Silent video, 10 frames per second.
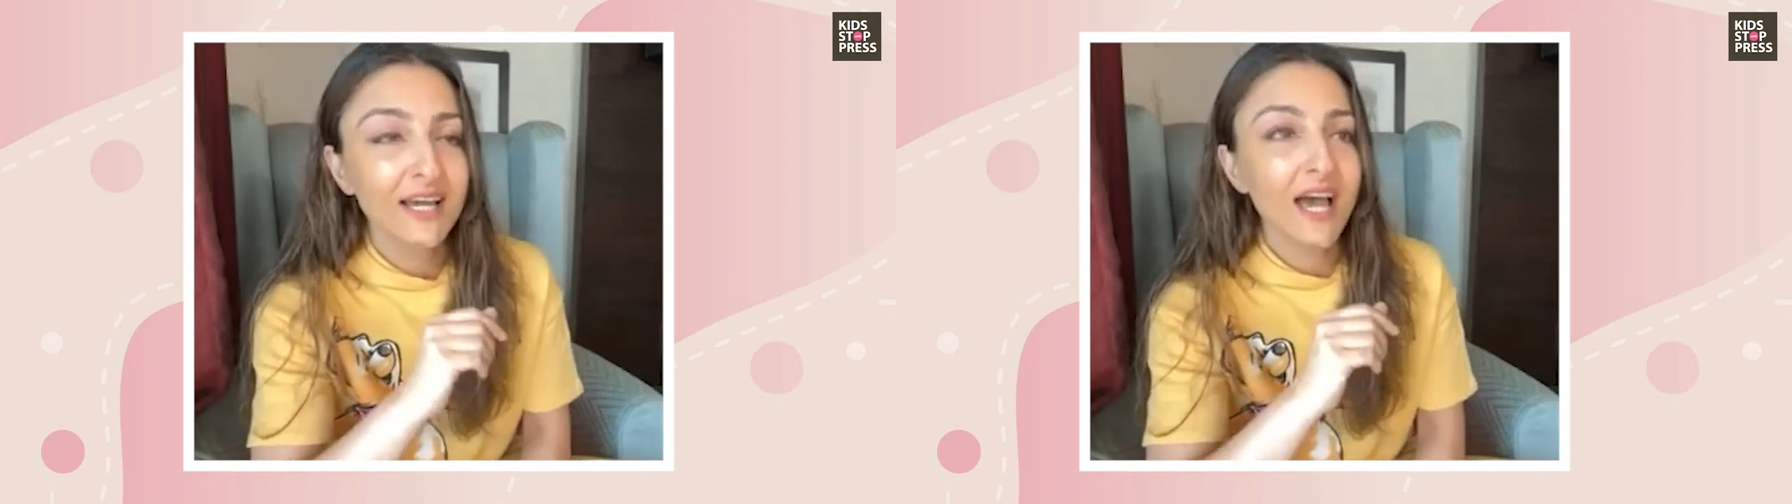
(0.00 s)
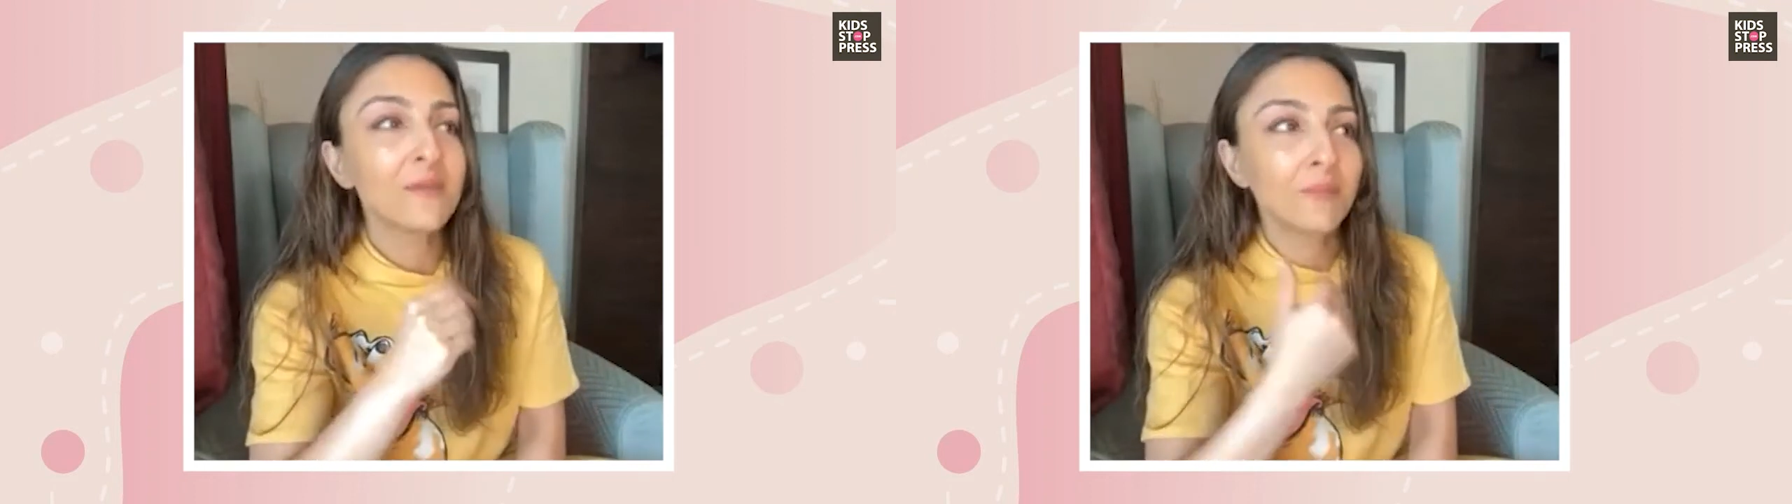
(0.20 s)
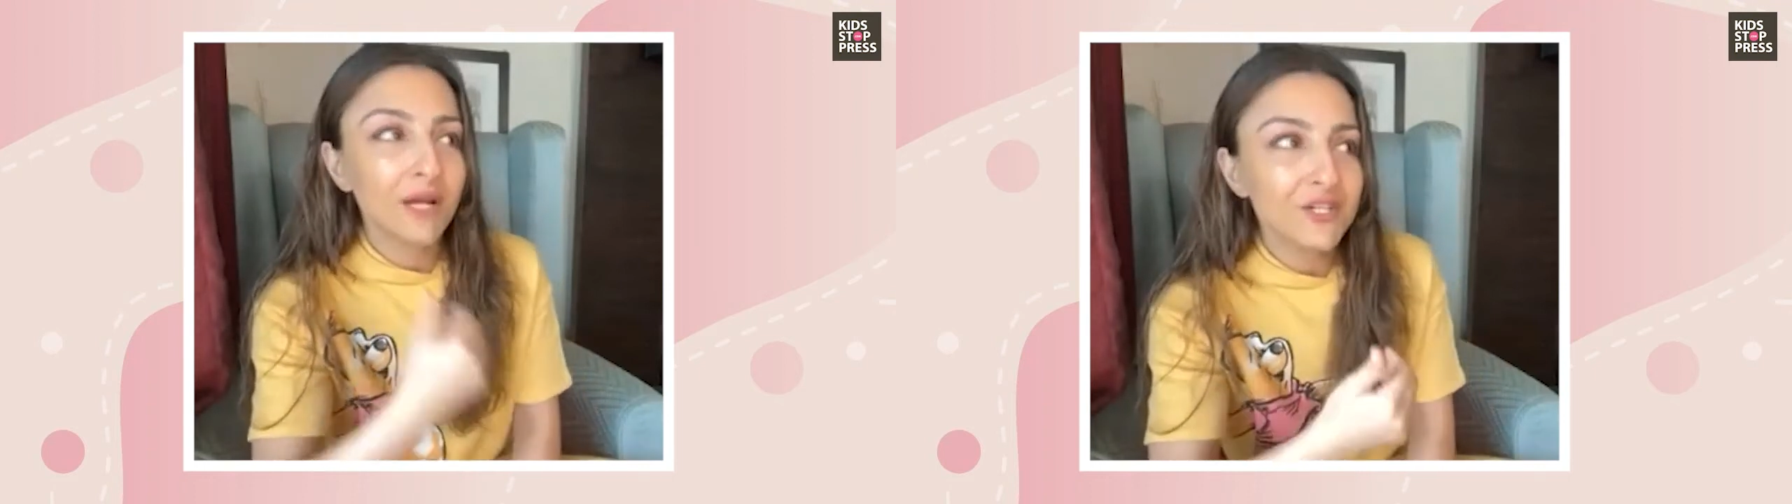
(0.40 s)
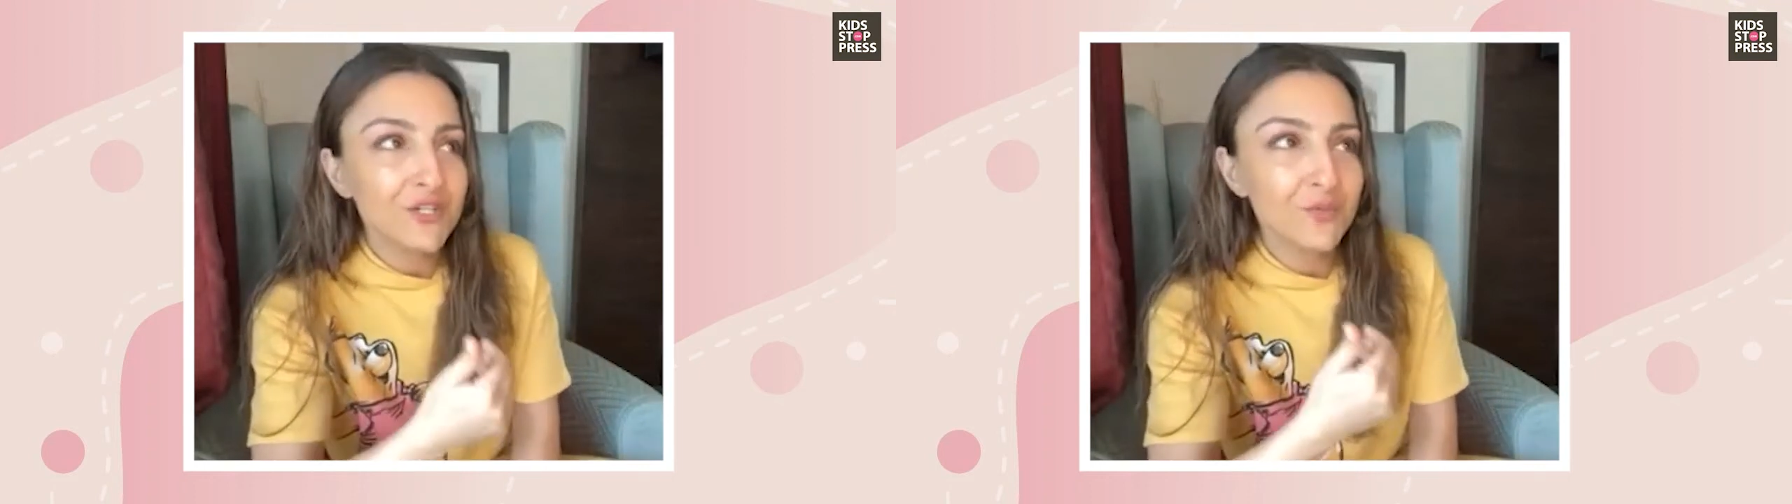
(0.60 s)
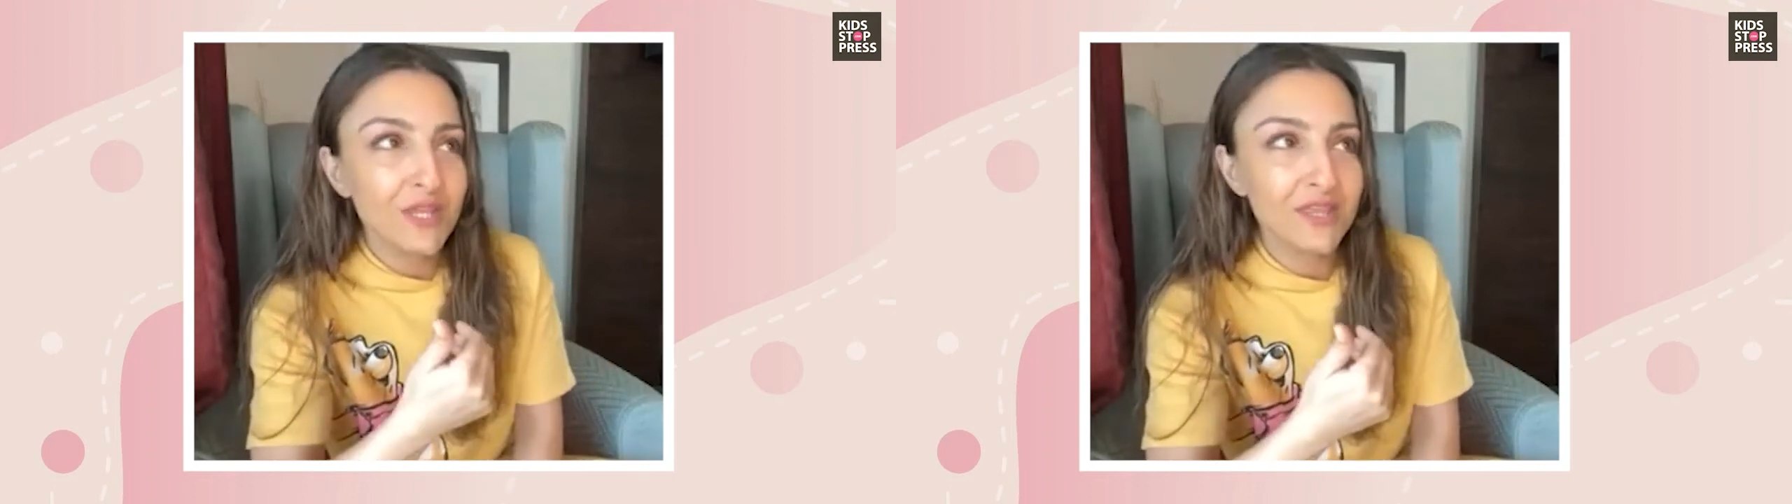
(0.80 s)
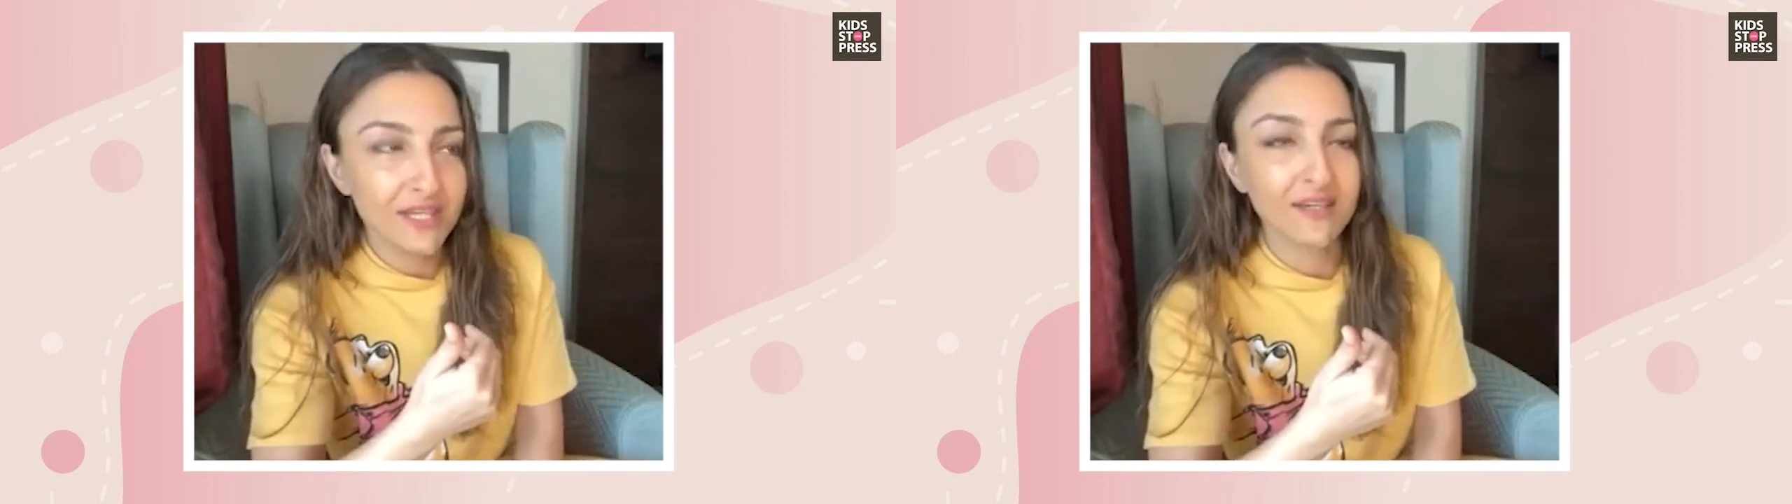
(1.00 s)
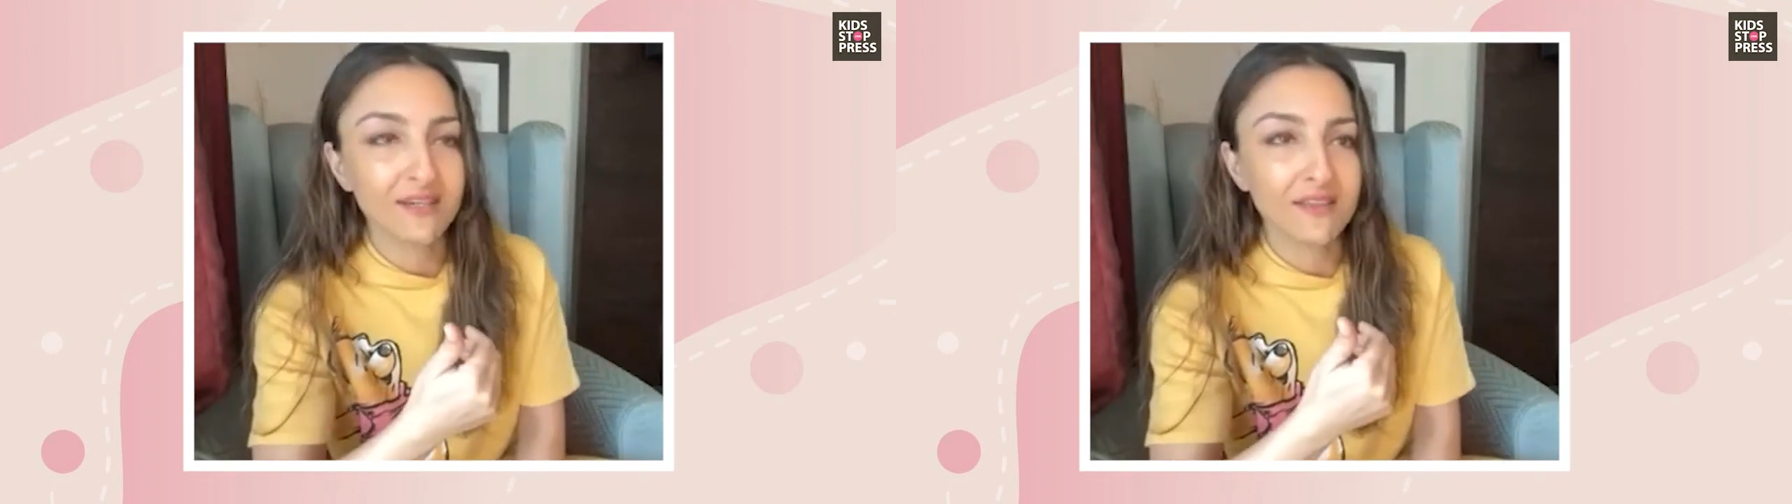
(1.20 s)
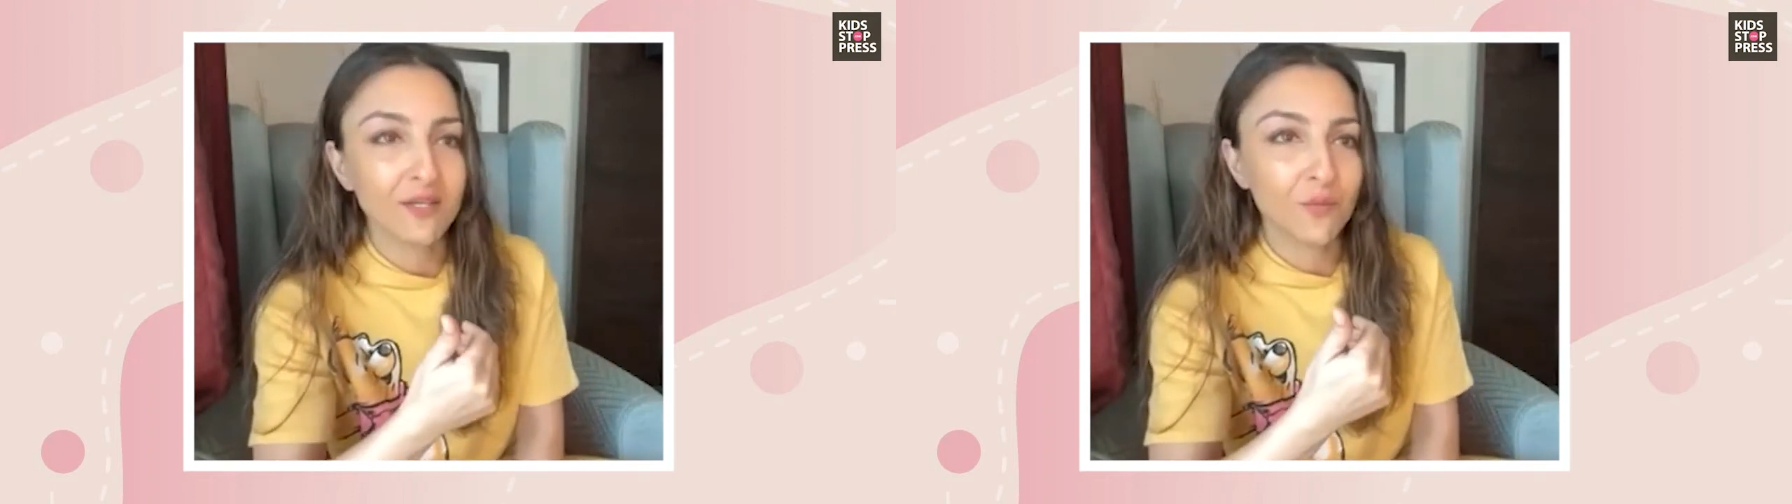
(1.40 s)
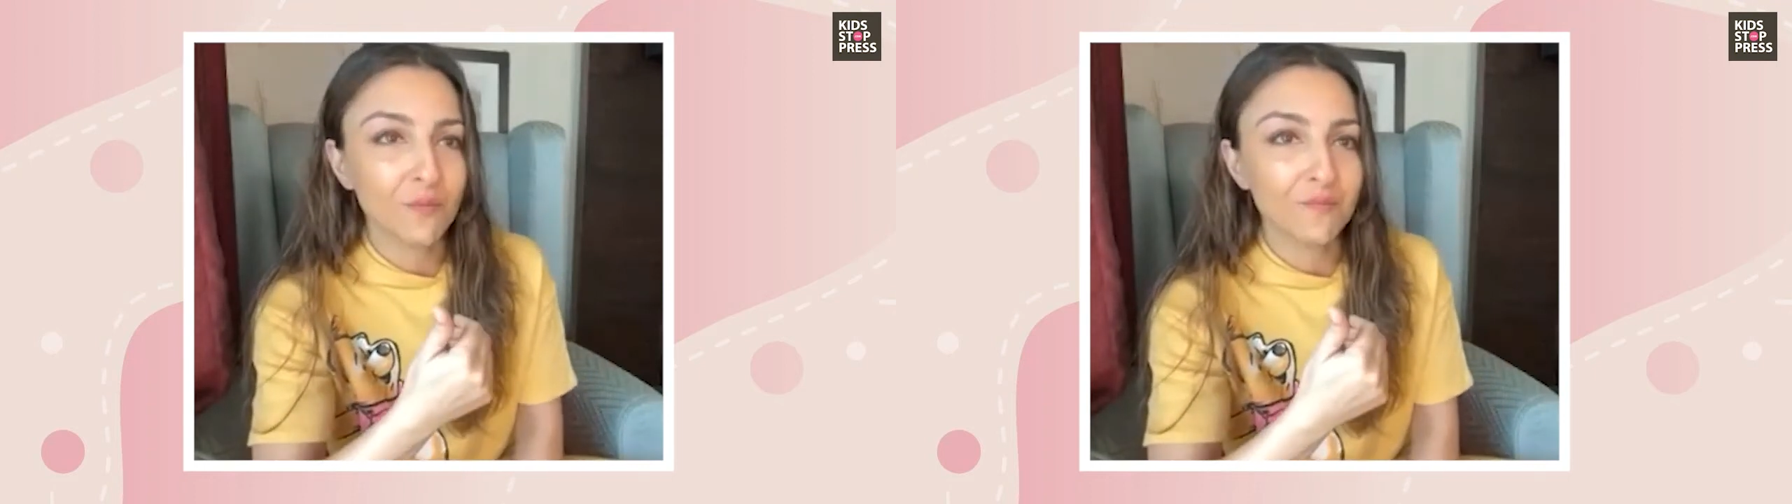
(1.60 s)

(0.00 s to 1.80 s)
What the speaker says: And much as we think that,